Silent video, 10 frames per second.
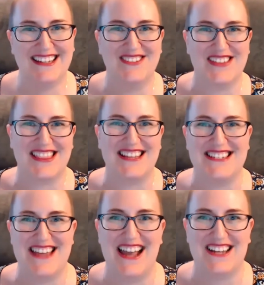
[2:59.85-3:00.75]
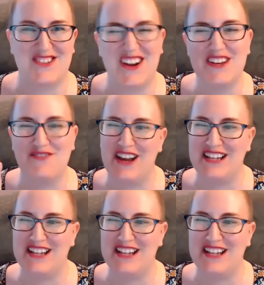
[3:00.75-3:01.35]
with the deck, trying to find